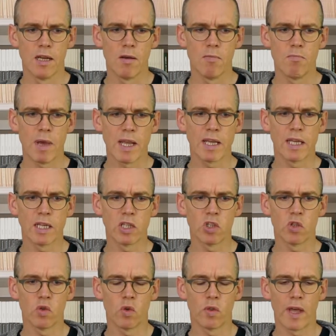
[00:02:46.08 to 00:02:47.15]
making
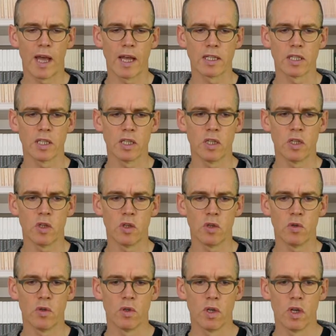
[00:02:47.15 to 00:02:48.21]
sure that
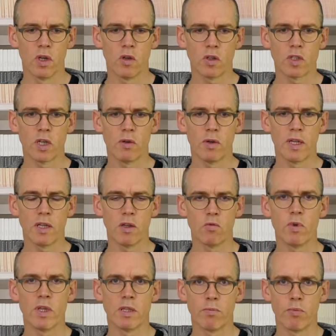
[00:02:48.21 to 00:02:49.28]
you not only
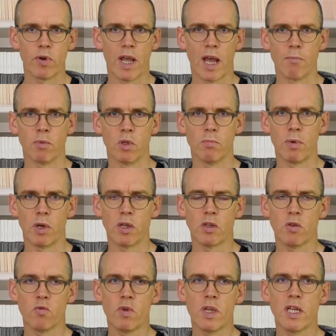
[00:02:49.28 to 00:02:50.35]
read the preamble, but
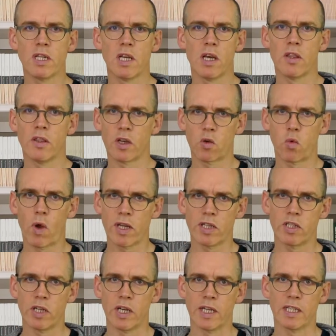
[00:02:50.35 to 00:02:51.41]
you read the
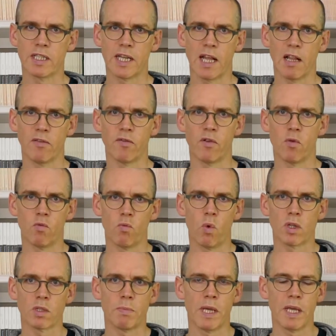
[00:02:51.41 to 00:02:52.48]
question itself,
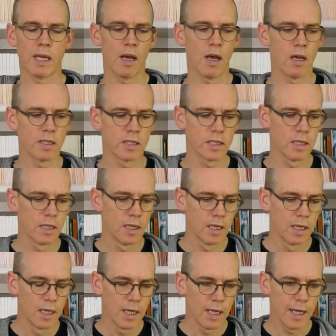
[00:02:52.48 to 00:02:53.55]
what's being asked.
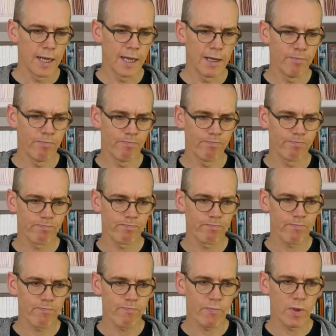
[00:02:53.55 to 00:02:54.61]

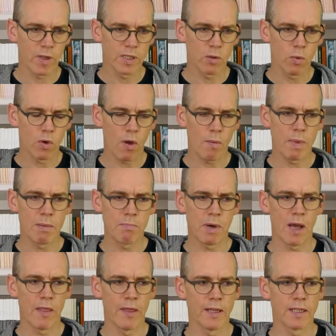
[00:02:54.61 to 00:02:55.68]
So what do I mean
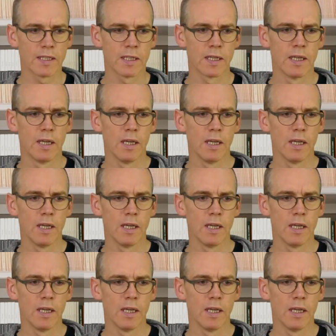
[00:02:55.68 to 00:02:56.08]
by this?